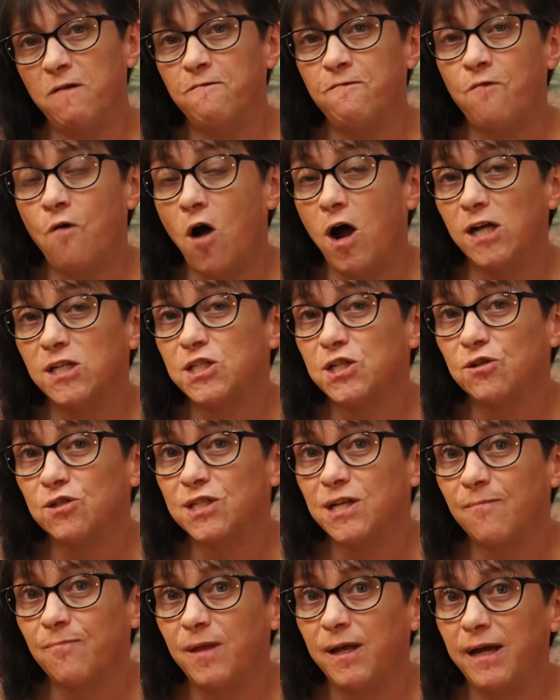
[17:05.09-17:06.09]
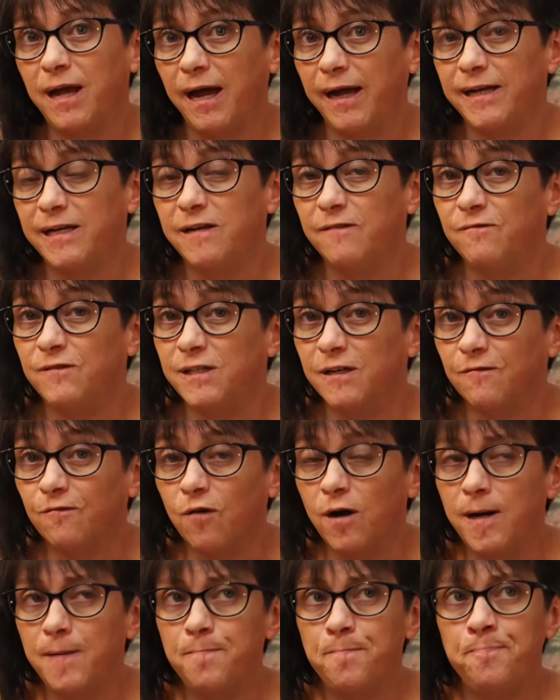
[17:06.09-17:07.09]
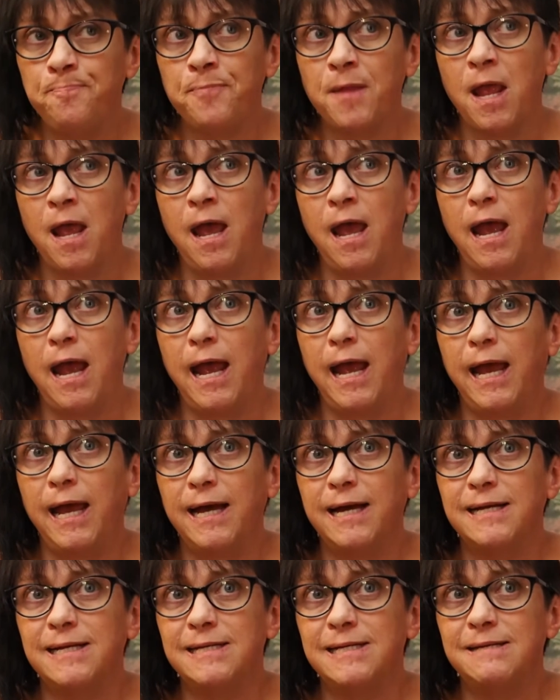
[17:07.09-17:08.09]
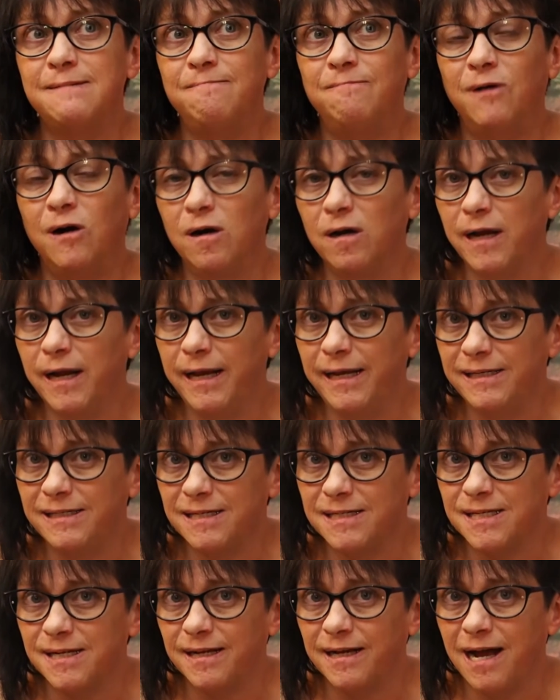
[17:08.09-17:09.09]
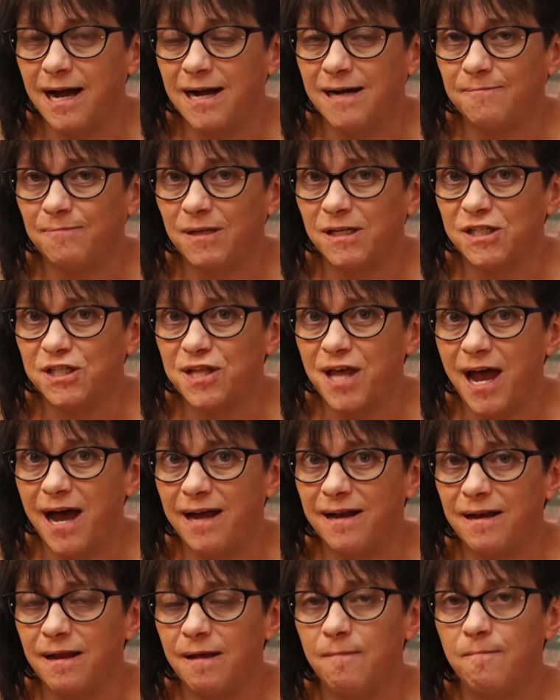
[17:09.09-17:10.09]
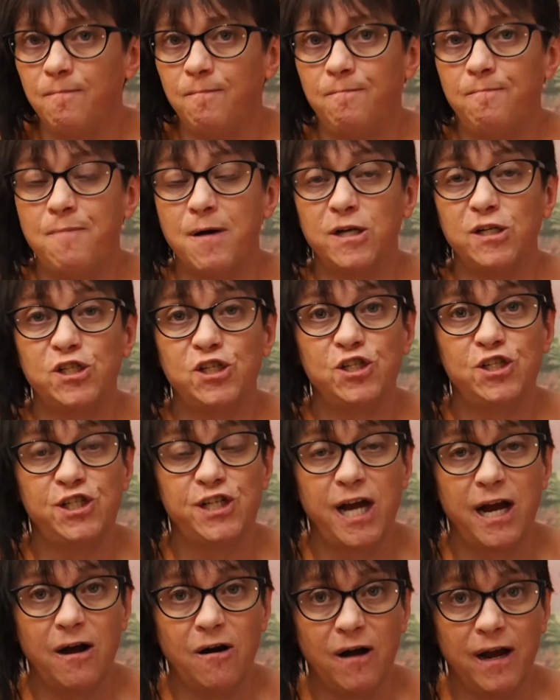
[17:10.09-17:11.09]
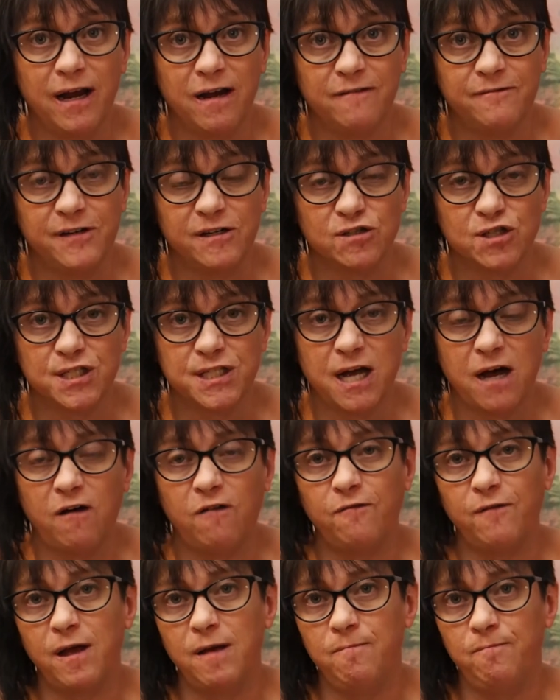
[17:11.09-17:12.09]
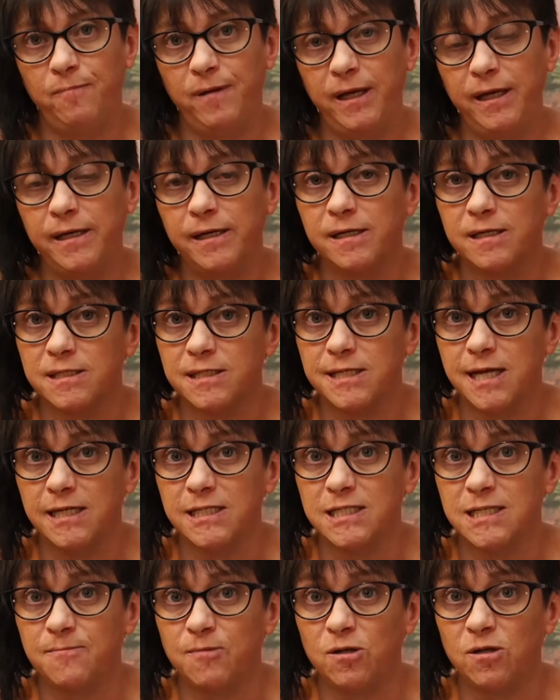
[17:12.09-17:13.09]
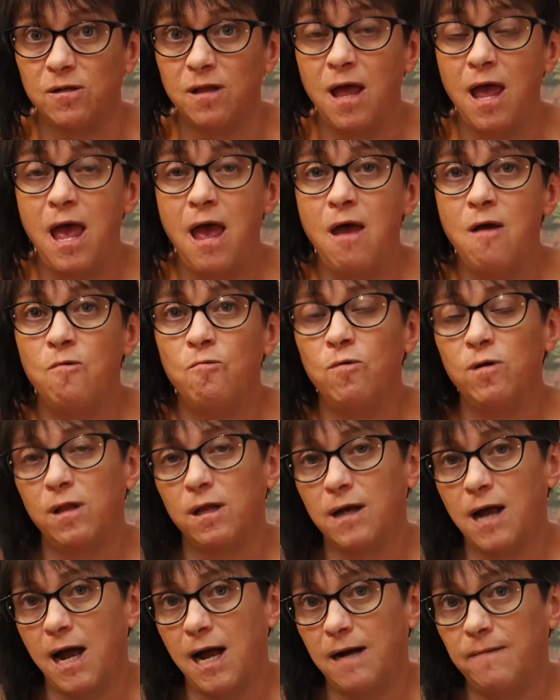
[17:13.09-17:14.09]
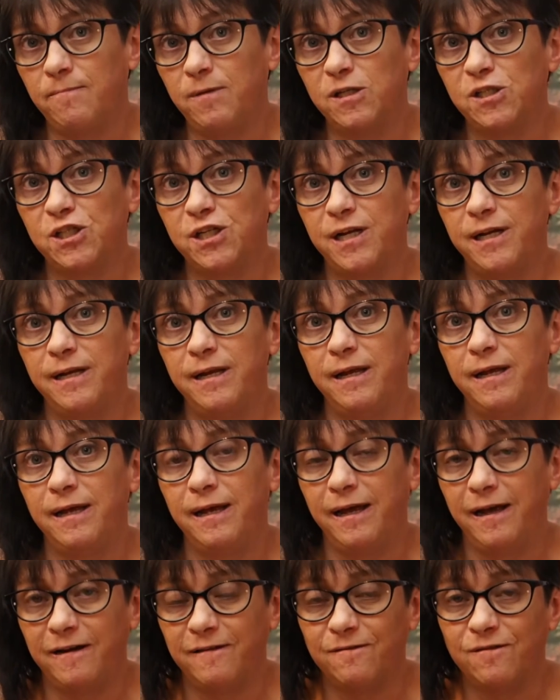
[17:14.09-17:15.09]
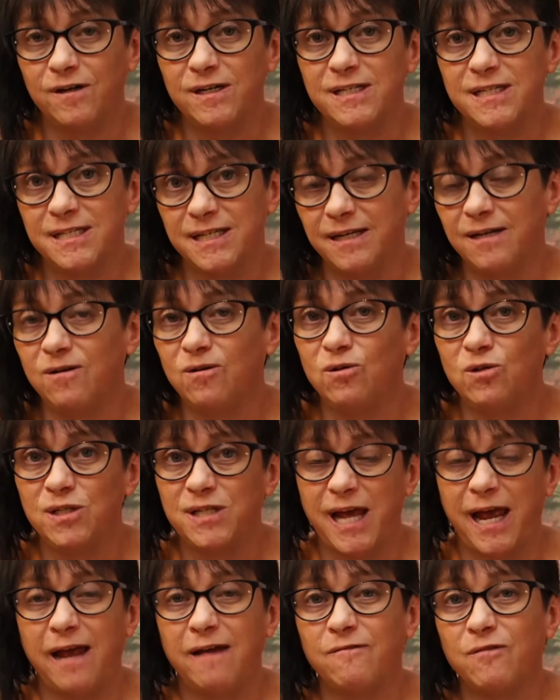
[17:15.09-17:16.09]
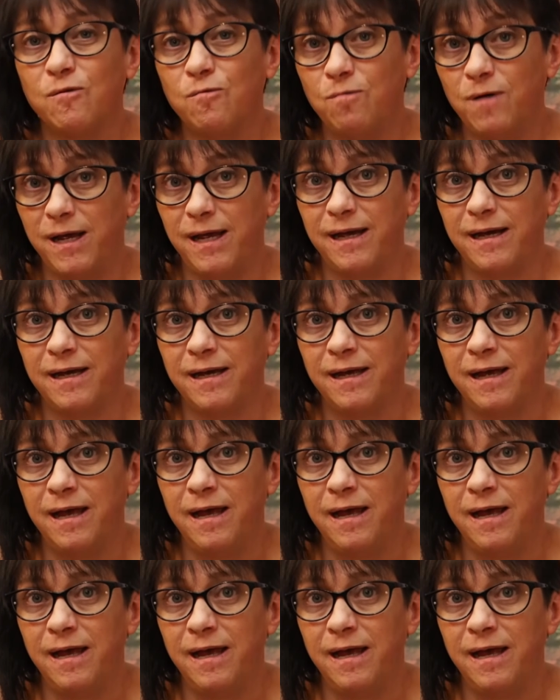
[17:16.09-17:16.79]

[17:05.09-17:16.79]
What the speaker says: to foster something kind of different. And marketing doesn't accomplish that. But sharing of yourself and being accessible will accomplish it every single day of the week,